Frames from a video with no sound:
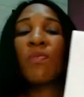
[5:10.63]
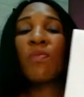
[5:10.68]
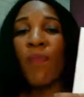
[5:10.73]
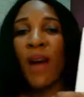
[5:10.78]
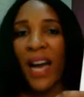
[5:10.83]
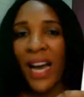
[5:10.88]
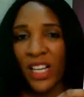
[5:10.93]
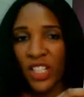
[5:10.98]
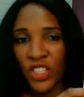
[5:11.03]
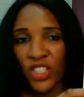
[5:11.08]

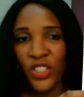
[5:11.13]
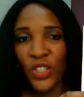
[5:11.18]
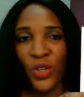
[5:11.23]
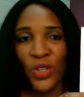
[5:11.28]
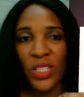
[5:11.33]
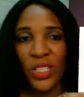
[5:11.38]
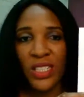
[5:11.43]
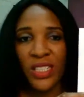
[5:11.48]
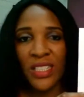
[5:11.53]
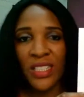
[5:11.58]
is
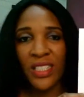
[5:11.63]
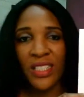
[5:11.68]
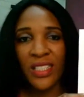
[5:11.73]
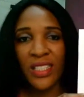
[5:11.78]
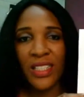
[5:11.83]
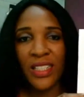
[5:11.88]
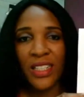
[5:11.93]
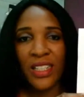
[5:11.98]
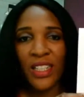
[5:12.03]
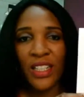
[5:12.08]
passion.
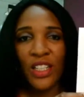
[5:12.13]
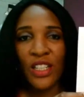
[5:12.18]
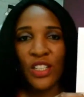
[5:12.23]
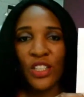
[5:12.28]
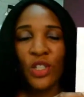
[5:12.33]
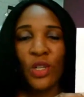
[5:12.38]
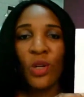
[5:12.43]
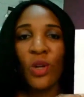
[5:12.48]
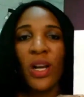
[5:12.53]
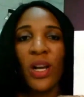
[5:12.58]

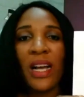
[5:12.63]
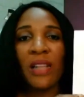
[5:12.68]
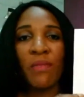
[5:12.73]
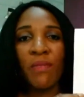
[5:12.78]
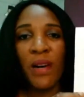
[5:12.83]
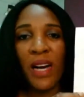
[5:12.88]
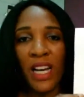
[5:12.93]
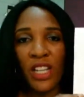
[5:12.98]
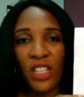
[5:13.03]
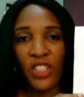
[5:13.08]
You look
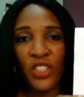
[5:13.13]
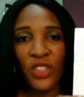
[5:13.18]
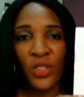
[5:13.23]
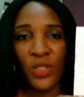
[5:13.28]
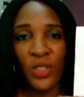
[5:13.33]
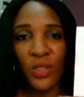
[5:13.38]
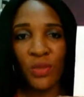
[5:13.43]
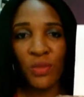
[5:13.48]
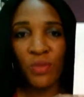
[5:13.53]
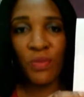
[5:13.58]
at
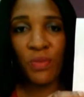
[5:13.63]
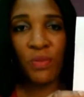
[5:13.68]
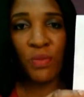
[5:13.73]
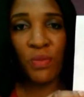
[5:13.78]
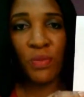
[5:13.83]
passion.